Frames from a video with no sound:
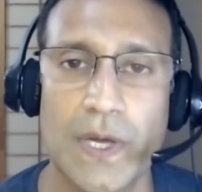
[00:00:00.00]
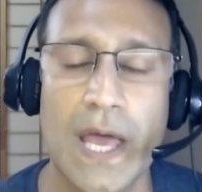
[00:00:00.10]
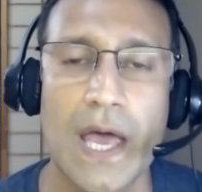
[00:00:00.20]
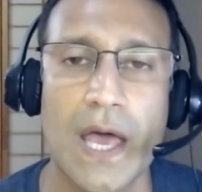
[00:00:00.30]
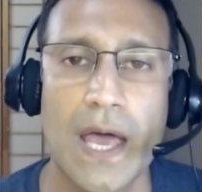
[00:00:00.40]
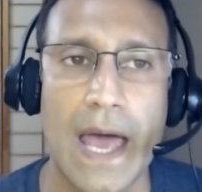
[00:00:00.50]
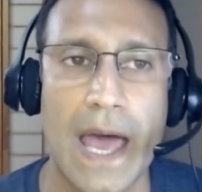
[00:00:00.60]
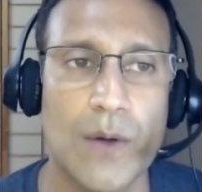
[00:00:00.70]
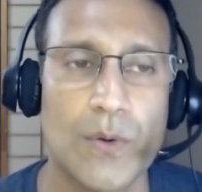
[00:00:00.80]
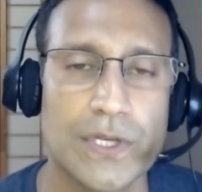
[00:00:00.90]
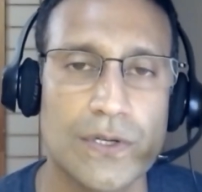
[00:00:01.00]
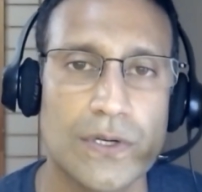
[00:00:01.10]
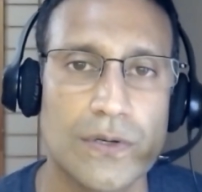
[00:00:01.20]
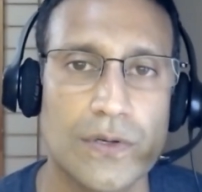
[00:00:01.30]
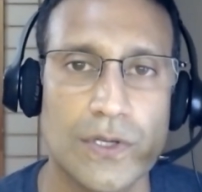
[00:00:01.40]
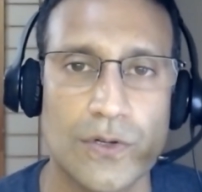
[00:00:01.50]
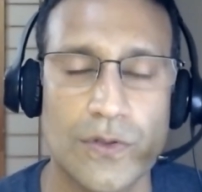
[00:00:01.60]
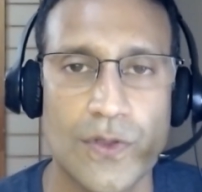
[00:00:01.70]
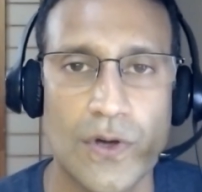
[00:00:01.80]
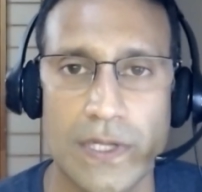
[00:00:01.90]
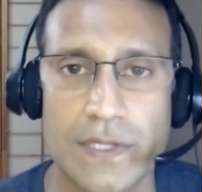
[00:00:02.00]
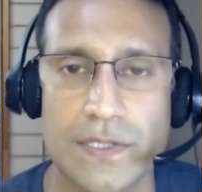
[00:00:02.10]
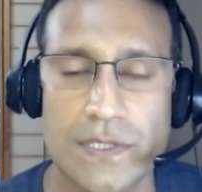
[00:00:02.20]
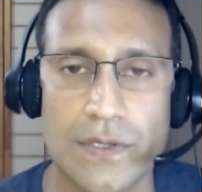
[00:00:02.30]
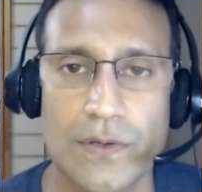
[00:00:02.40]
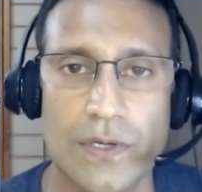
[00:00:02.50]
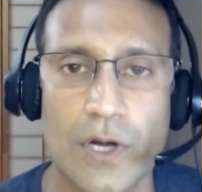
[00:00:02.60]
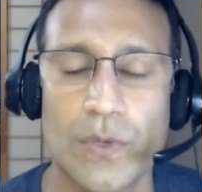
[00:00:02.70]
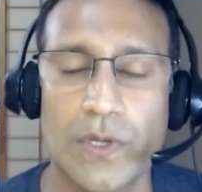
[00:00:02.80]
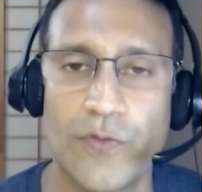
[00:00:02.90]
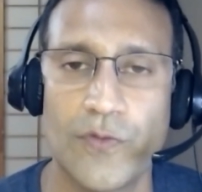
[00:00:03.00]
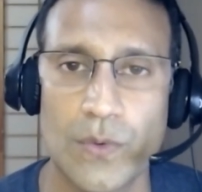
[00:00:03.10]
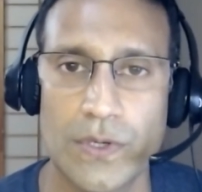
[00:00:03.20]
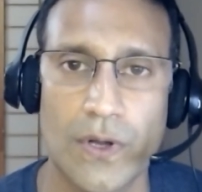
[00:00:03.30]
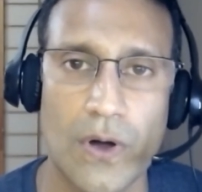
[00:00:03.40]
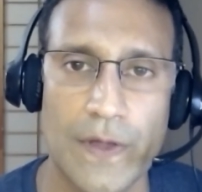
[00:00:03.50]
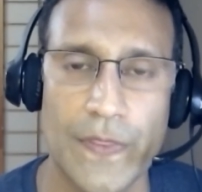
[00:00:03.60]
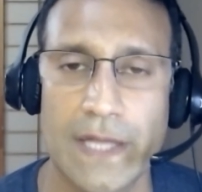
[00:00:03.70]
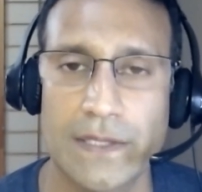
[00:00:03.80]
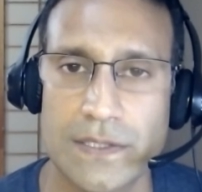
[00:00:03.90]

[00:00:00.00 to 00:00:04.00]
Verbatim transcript: But how are your thoughts going forward on that?